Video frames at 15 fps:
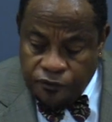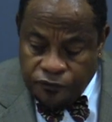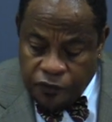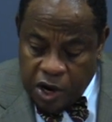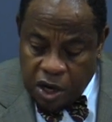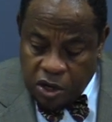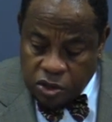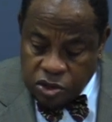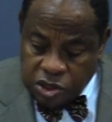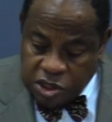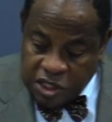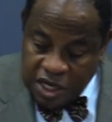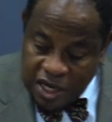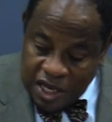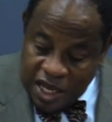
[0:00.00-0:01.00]

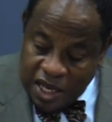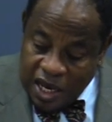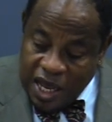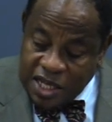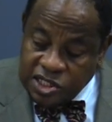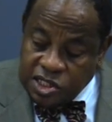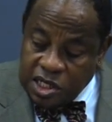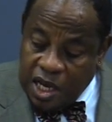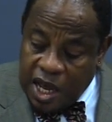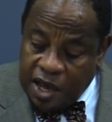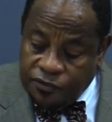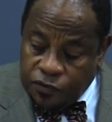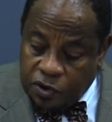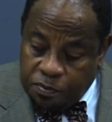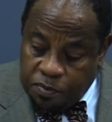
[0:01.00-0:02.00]
First, it has
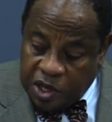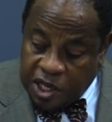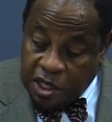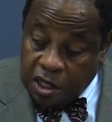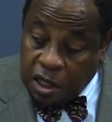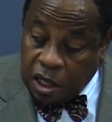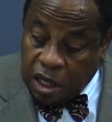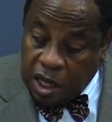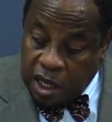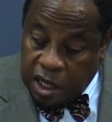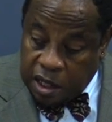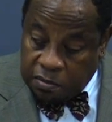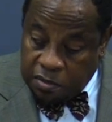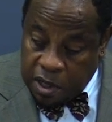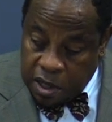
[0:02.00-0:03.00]
never been the
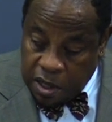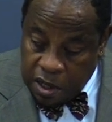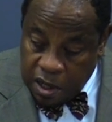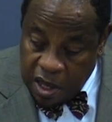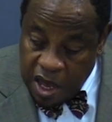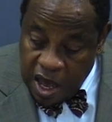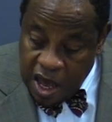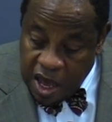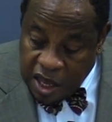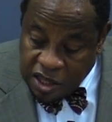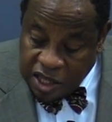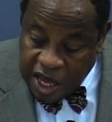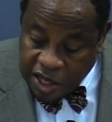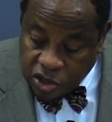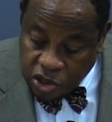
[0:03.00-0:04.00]
claim
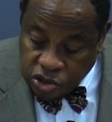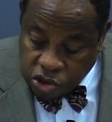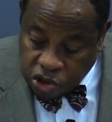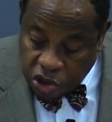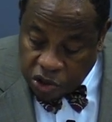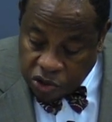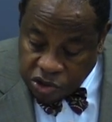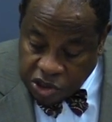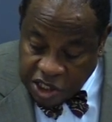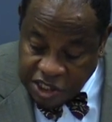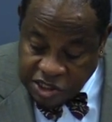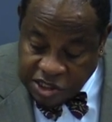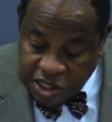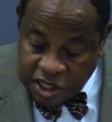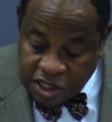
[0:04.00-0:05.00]
that the church
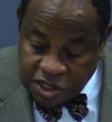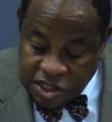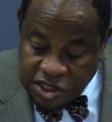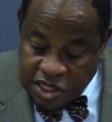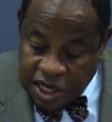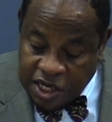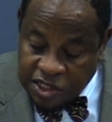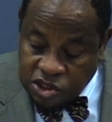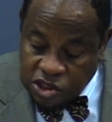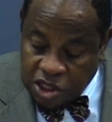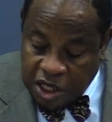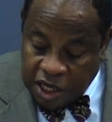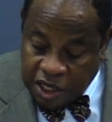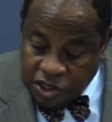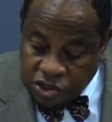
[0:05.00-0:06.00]
is the
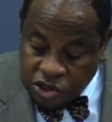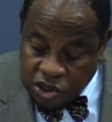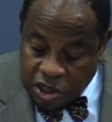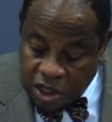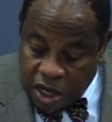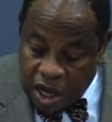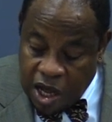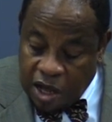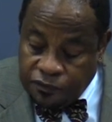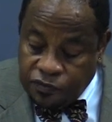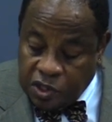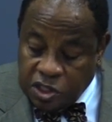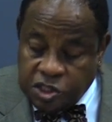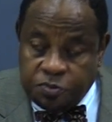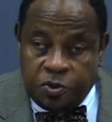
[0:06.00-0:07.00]
instantiation
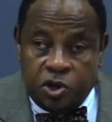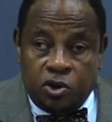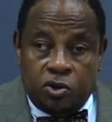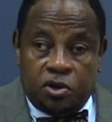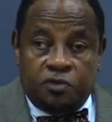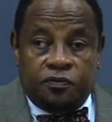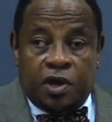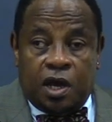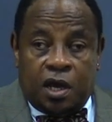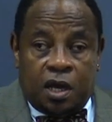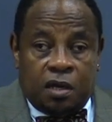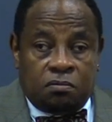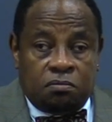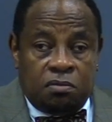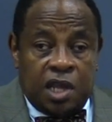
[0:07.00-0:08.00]
of the Spirit of
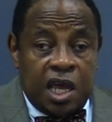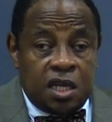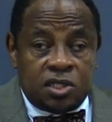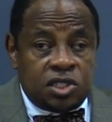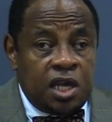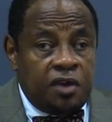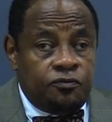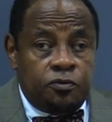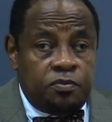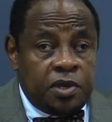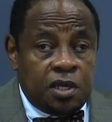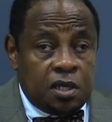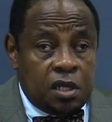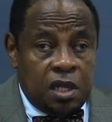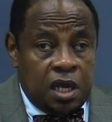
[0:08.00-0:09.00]
God. That has never
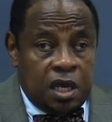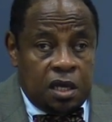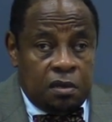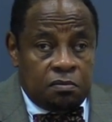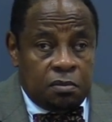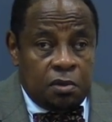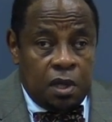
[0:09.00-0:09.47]
been the claim.